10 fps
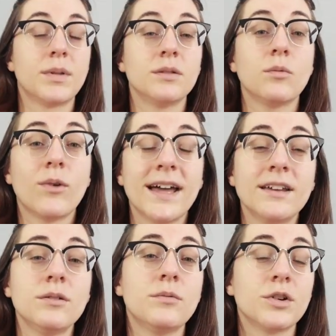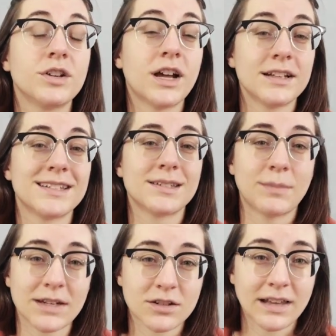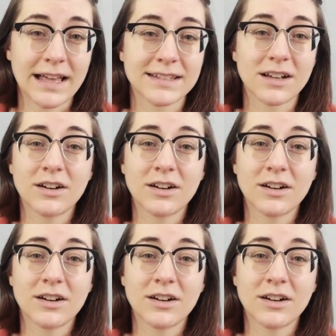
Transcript: But when we're not specialized,